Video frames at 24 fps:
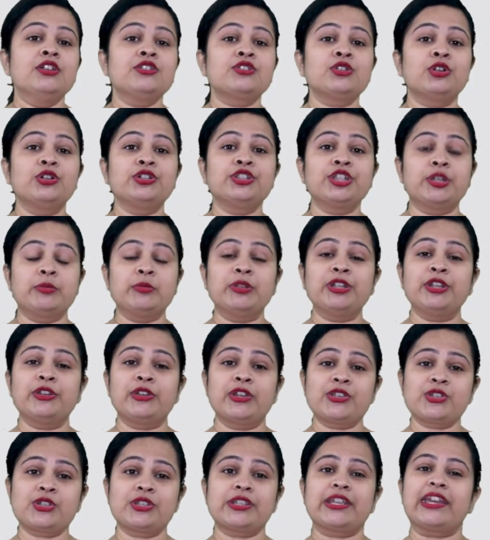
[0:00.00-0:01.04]
So
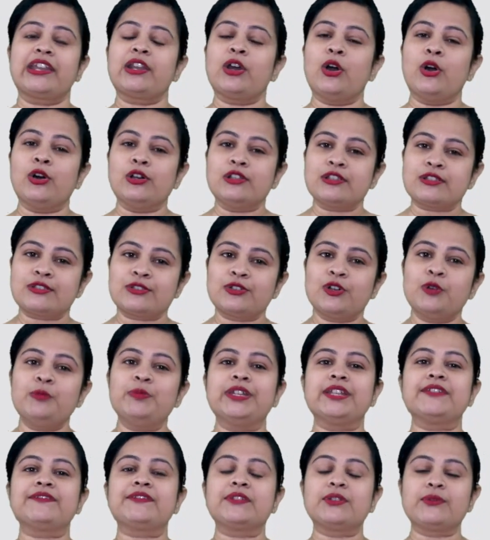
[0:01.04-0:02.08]
remuneration can also
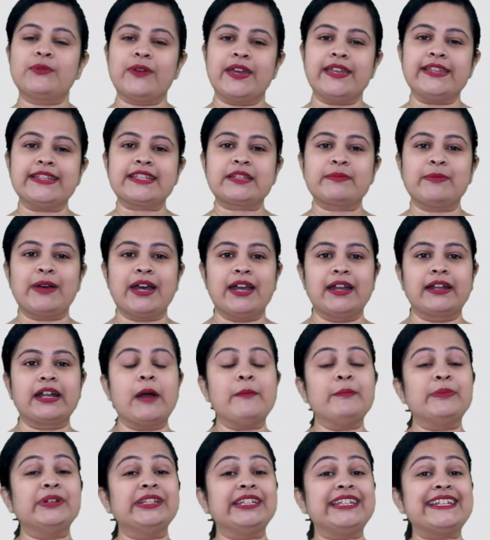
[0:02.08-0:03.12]
be influenced by a
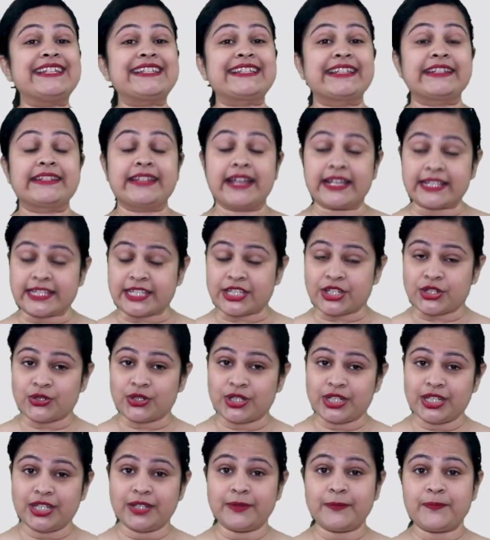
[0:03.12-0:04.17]
company's
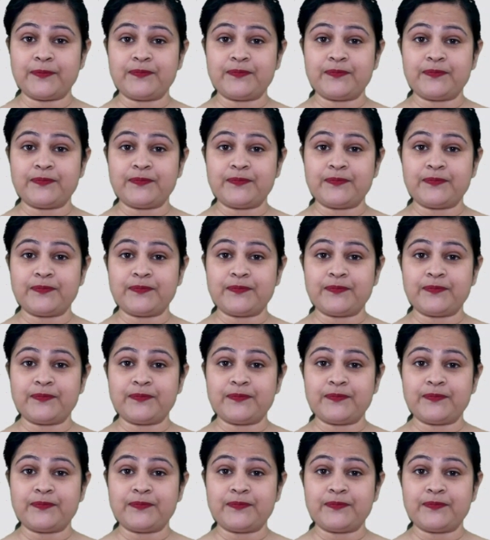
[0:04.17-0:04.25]
industry